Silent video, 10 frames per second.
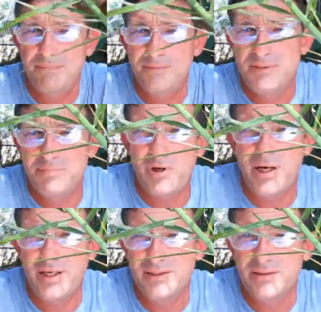
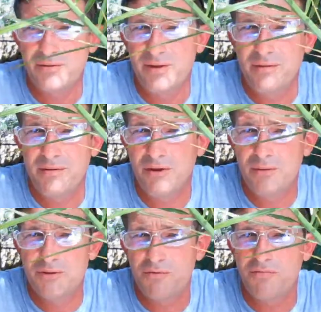spines only
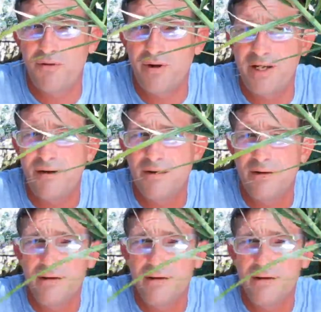go so far down